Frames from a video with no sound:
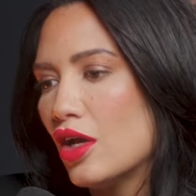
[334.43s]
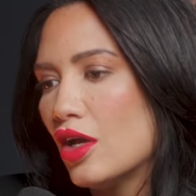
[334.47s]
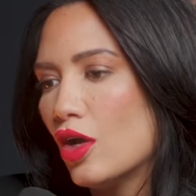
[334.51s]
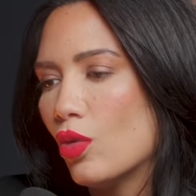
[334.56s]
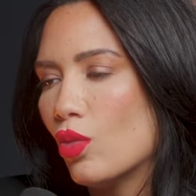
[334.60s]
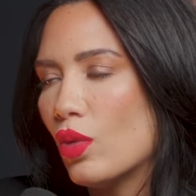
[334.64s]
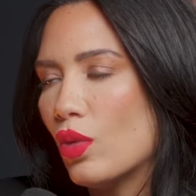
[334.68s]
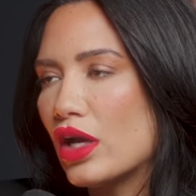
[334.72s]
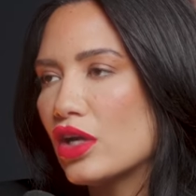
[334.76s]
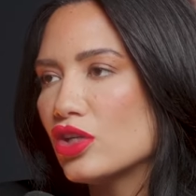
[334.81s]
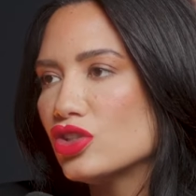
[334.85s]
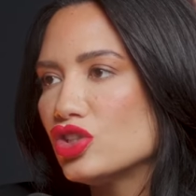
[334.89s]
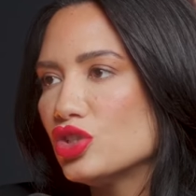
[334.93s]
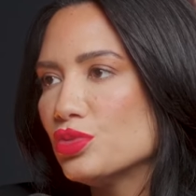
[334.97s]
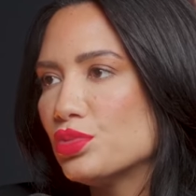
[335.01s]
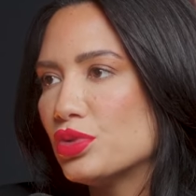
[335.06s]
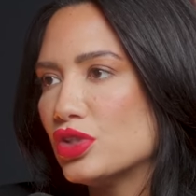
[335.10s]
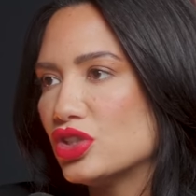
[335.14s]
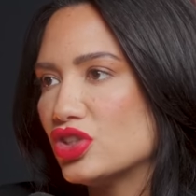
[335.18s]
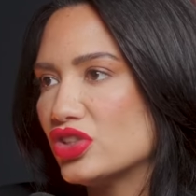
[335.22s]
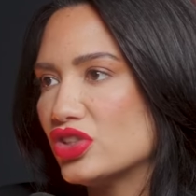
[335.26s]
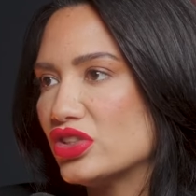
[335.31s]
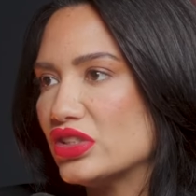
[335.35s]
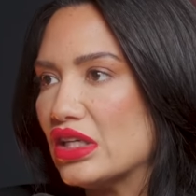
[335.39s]
Why don't you
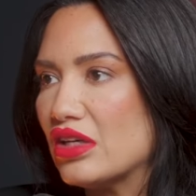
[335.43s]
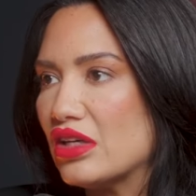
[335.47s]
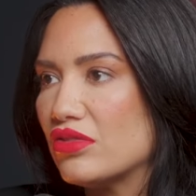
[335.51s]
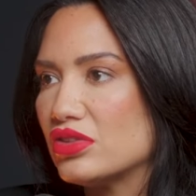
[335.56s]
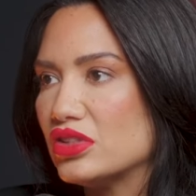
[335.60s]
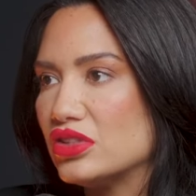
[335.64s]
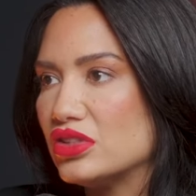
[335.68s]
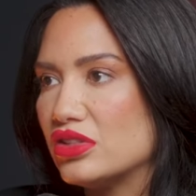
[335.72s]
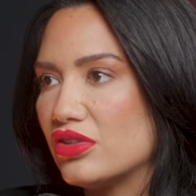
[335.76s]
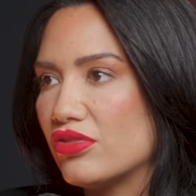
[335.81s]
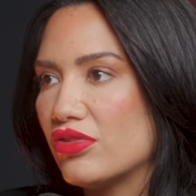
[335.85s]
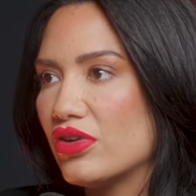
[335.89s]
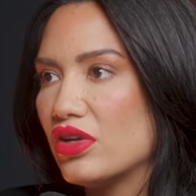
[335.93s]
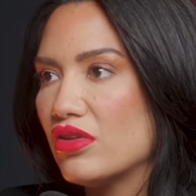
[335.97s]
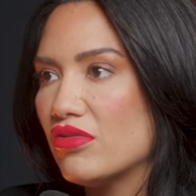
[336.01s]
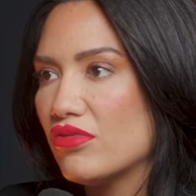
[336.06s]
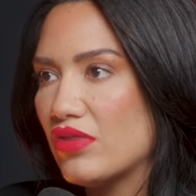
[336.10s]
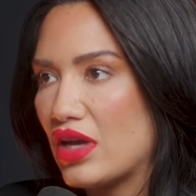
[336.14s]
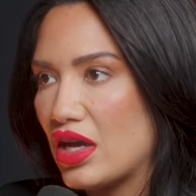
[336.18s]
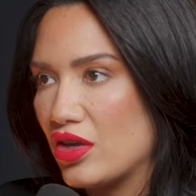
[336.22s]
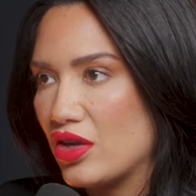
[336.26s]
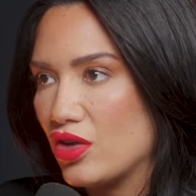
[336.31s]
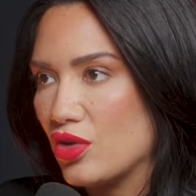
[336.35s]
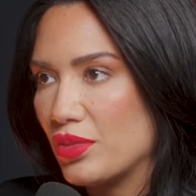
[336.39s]
put yourself in different
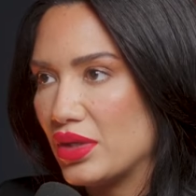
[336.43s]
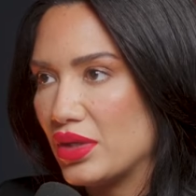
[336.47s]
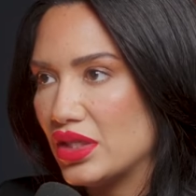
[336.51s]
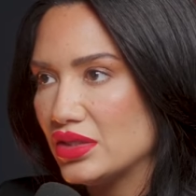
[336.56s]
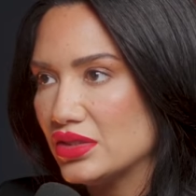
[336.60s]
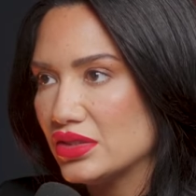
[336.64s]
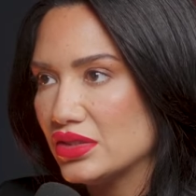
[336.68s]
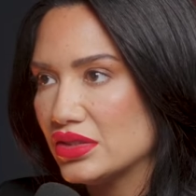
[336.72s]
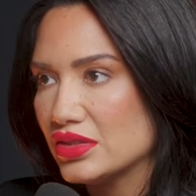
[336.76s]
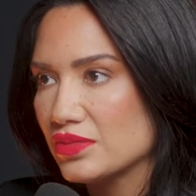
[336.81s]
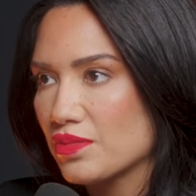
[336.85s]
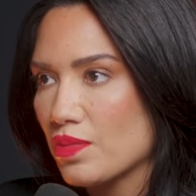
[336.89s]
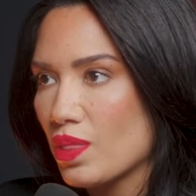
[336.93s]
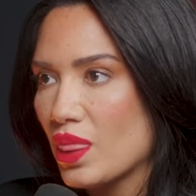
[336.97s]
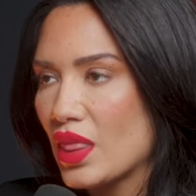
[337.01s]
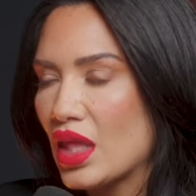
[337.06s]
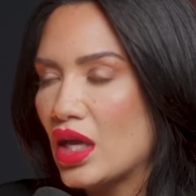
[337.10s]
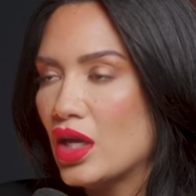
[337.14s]
environments? Yep.